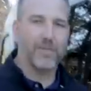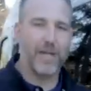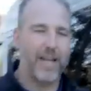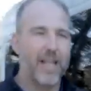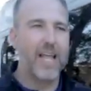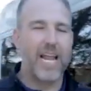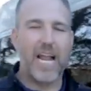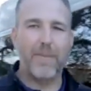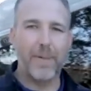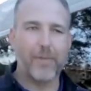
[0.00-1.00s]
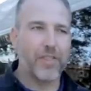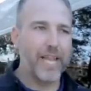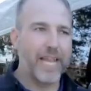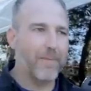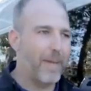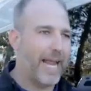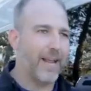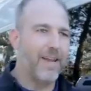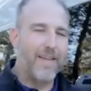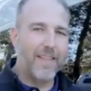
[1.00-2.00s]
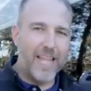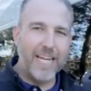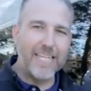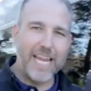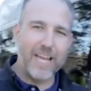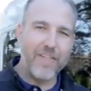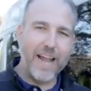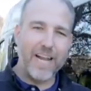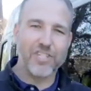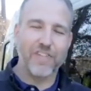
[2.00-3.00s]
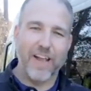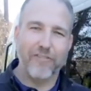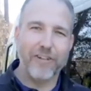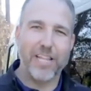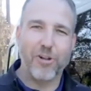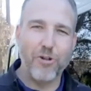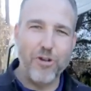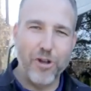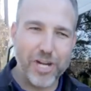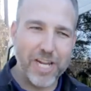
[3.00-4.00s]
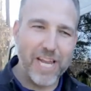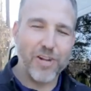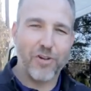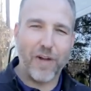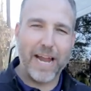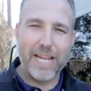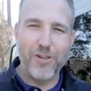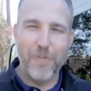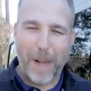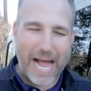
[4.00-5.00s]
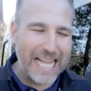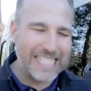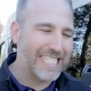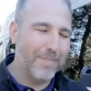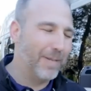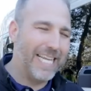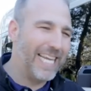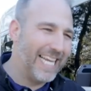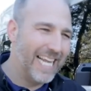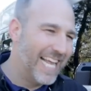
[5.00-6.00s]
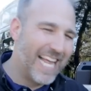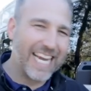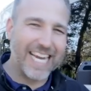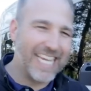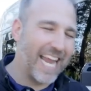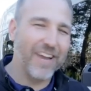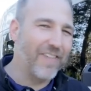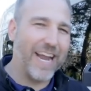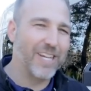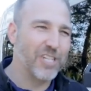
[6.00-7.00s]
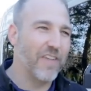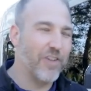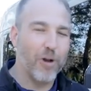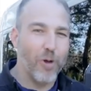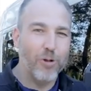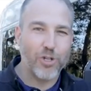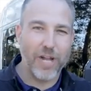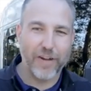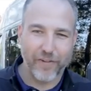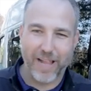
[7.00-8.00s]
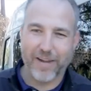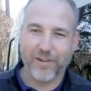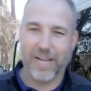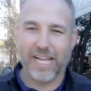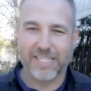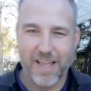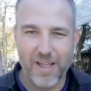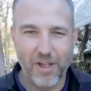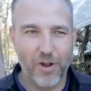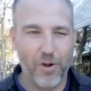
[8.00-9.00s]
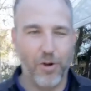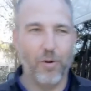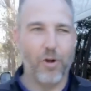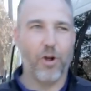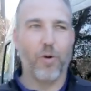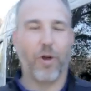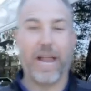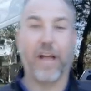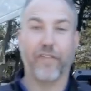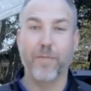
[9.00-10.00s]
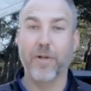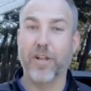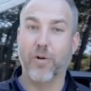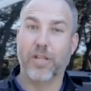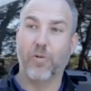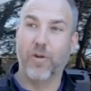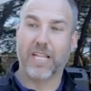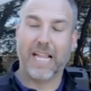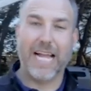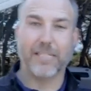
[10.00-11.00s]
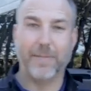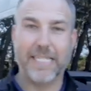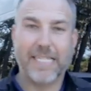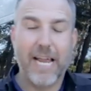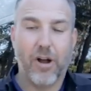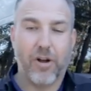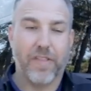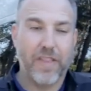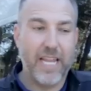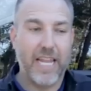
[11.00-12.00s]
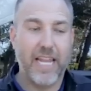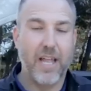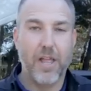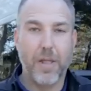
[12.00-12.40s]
something that. And I remember thinking, man, they take advantage of every little nook and cranny you possibly can take advantage of. You know, Roadtrek, for a lot of you guys who who are not familiar with with Class Bs, they are the